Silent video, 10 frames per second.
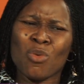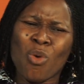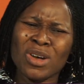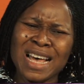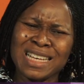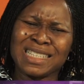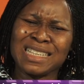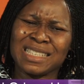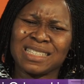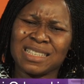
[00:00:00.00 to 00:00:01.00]
what
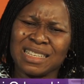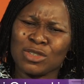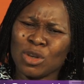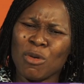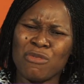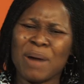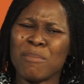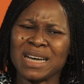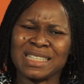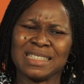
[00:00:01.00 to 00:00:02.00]
exists in some of our
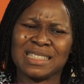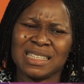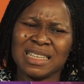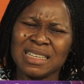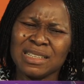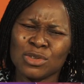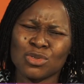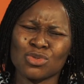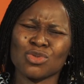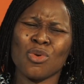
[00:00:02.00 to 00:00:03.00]
markets is
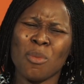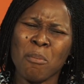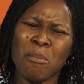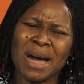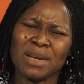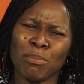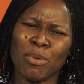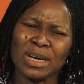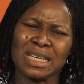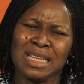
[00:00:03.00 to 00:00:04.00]
so
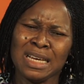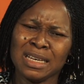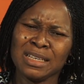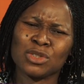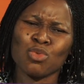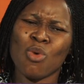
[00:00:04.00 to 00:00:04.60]
mind-boggling, it's